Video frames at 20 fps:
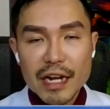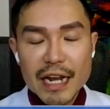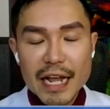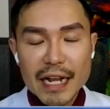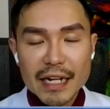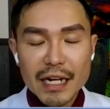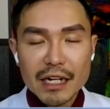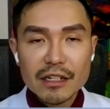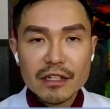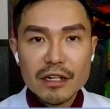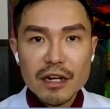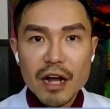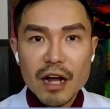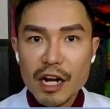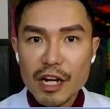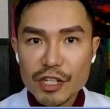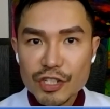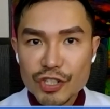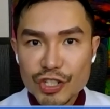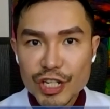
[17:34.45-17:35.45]
like
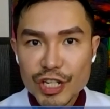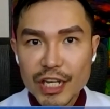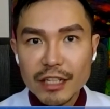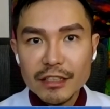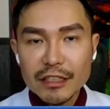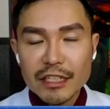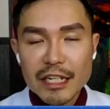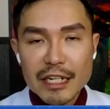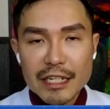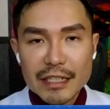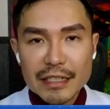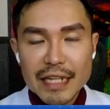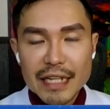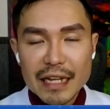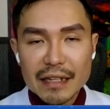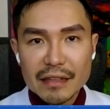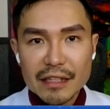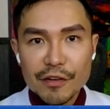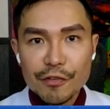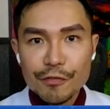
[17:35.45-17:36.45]
acknowledging
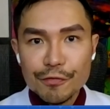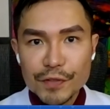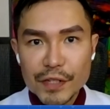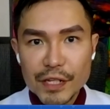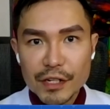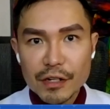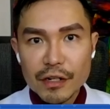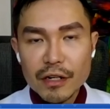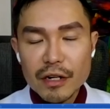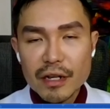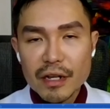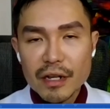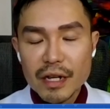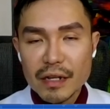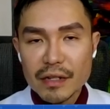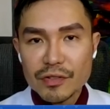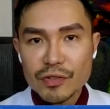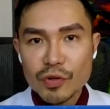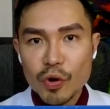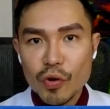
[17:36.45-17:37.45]
that the fear
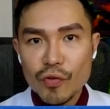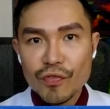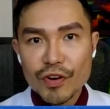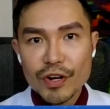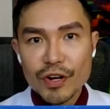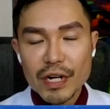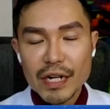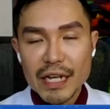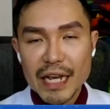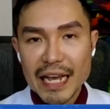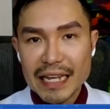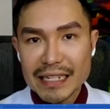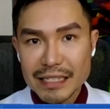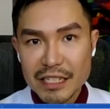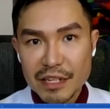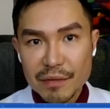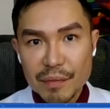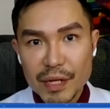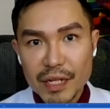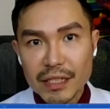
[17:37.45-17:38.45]
is overly
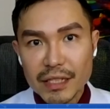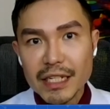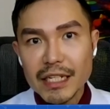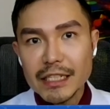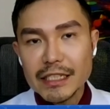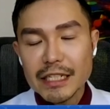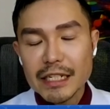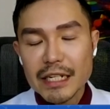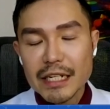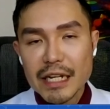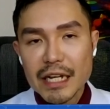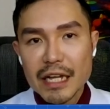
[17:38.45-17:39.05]
estimated,